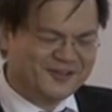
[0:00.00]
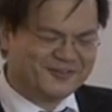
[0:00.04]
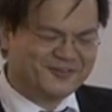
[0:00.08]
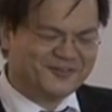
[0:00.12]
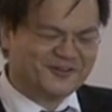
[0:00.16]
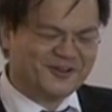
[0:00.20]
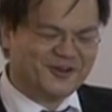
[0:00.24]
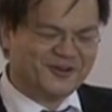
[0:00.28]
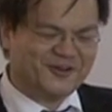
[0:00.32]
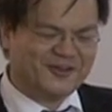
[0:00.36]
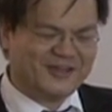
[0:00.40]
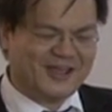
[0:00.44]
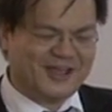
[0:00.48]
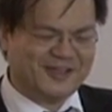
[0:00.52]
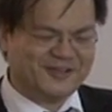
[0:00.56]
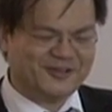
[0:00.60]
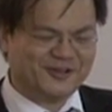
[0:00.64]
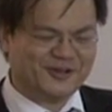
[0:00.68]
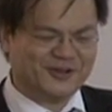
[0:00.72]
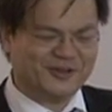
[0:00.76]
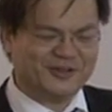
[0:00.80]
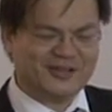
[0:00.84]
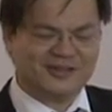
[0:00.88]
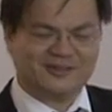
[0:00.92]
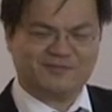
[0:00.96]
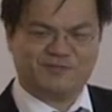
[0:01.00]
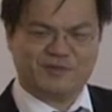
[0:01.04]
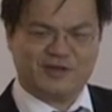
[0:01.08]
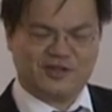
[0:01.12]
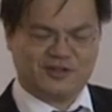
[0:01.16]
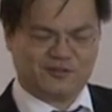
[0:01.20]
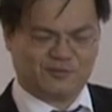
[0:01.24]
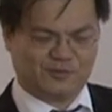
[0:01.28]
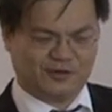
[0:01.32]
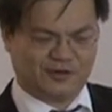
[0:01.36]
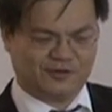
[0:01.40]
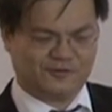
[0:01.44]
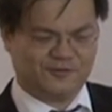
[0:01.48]
So there you go, that's
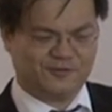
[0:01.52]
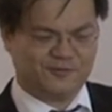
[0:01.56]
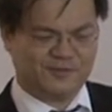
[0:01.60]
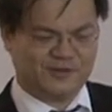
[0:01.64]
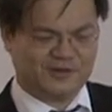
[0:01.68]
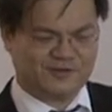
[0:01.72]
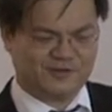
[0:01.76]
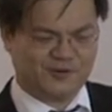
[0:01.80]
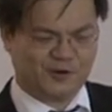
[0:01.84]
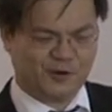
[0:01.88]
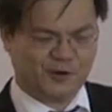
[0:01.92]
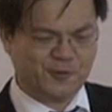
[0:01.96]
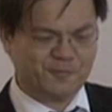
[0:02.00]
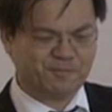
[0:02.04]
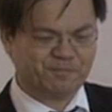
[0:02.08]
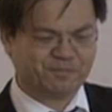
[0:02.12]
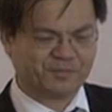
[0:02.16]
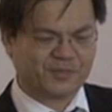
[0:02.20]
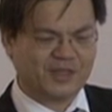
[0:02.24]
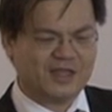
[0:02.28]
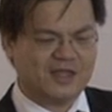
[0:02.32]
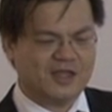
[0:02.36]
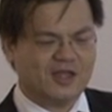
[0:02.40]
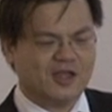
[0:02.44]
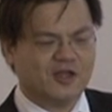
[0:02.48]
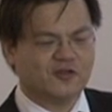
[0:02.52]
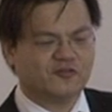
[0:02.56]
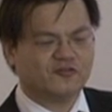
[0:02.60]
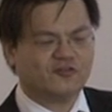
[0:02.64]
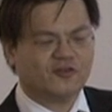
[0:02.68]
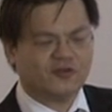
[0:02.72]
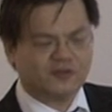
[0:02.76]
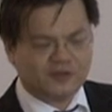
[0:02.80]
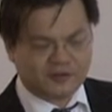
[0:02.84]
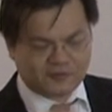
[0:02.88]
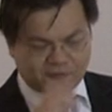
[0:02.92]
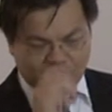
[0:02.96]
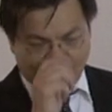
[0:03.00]
peach blossom, the term.
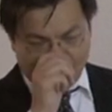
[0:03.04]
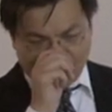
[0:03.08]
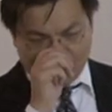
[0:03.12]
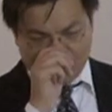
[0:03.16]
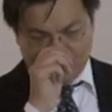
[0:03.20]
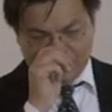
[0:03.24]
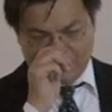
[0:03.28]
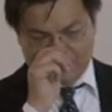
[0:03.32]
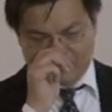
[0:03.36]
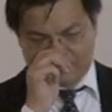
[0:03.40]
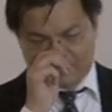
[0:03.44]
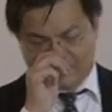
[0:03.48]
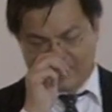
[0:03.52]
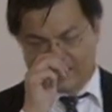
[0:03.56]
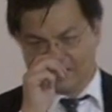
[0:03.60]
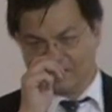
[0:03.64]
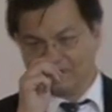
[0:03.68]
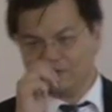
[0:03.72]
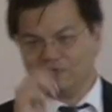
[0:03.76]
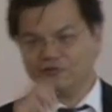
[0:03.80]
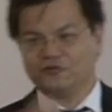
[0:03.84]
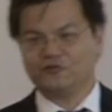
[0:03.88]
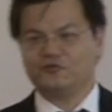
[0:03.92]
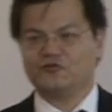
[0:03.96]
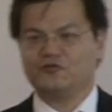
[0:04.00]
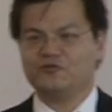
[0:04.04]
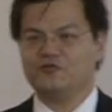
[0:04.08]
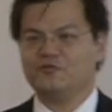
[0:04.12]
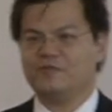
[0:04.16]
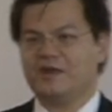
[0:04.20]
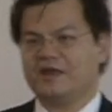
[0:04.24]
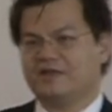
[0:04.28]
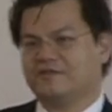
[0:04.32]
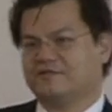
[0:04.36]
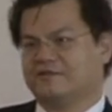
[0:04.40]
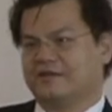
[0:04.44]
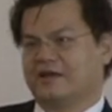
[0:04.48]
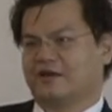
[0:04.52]
So the talk will be divided into two
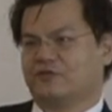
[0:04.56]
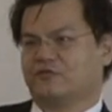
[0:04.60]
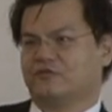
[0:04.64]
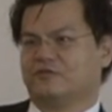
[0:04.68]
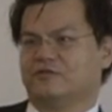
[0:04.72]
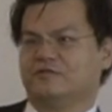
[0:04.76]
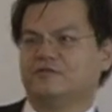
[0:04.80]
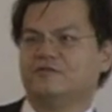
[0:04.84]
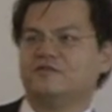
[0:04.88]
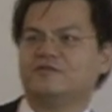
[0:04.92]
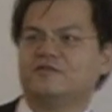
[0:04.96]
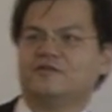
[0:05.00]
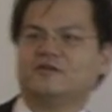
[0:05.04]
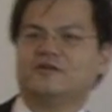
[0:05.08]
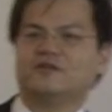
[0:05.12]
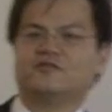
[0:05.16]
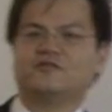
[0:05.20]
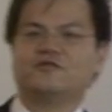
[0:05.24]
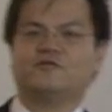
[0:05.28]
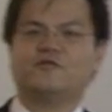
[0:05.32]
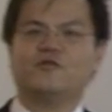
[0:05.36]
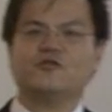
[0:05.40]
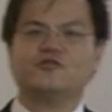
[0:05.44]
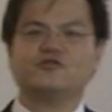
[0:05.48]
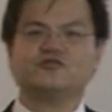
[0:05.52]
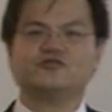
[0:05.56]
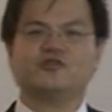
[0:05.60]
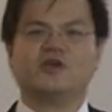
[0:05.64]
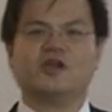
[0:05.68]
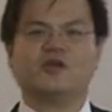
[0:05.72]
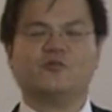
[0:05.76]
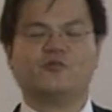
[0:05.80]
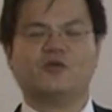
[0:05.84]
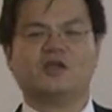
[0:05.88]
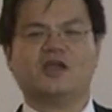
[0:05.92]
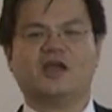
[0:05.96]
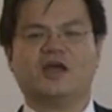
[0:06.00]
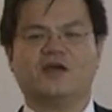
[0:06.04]
main sections, because Feng
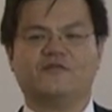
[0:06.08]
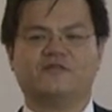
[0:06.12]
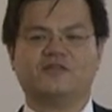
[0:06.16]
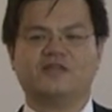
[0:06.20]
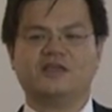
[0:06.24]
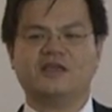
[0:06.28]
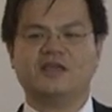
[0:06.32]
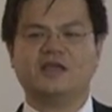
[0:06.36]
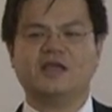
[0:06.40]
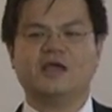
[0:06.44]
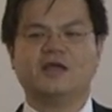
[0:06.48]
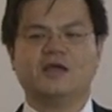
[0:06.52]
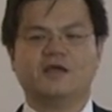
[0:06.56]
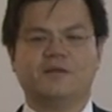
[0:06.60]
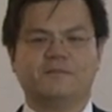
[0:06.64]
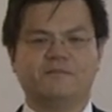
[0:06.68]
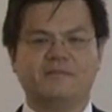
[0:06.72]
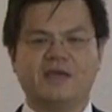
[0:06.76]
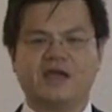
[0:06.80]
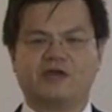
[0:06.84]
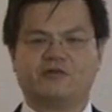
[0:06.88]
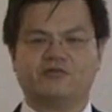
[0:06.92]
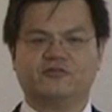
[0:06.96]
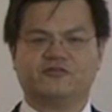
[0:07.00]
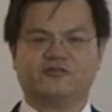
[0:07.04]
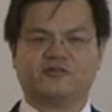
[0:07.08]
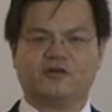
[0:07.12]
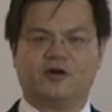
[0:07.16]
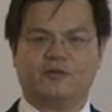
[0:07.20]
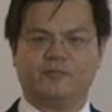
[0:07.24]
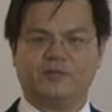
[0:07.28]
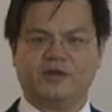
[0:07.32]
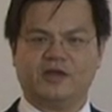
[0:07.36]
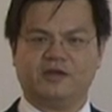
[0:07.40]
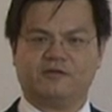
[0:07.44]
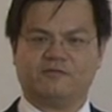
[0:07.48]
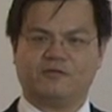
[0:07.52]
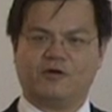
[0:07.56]
Shui we have the
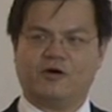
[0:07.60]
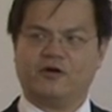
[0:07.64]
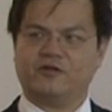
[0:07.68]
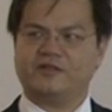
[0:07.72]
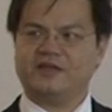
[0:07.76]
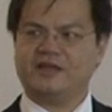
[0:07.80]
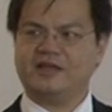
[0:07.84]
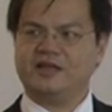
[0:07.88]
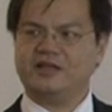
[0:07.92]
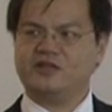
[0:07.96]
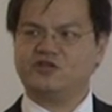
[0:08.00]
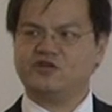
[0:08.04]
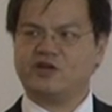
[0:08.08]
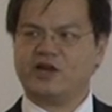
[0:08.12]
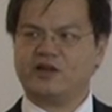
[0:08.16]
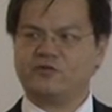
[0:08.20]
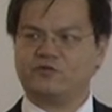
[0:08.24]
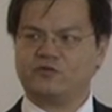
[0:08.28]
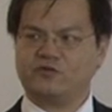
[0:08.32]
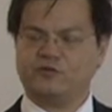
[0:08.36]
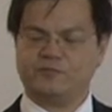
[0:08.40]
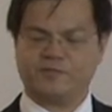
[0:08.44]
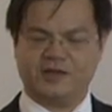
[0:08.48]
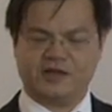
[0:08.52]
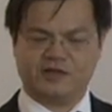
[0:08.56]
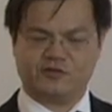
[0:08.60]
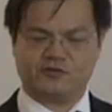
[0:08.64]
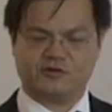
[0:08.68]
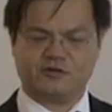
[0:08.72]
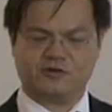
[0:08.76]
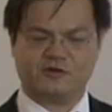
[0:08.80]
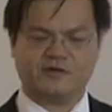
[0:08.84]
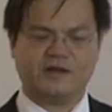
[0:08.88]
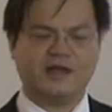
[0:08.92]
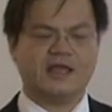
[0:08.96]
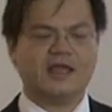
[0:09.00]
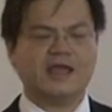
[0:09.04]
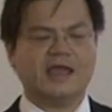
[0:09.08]
macroscopic or the general
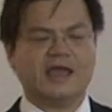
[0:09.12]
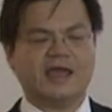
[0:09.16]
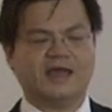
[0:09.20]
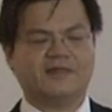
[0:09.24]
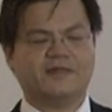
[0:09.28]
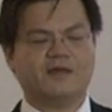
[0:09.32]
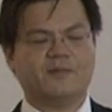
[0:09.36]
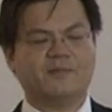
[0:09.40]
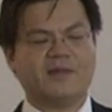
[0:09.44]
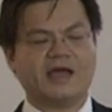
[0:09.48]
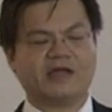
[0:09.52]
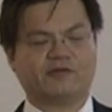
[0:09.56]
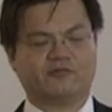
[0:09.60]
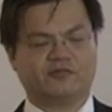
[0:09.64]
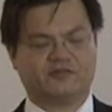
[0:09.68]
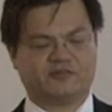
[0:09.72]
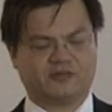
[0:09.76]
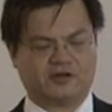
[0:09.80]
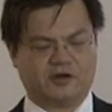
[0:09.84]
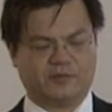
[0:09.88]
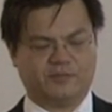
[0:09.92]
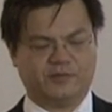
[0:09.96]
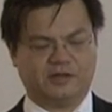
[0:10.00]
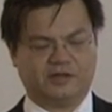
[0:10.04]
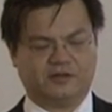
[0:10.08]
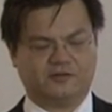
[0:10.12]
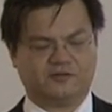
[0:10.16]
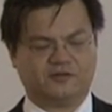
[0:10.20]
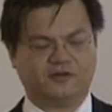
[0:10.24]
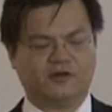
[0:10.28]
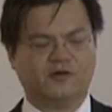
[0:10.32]
picture and the microscopic.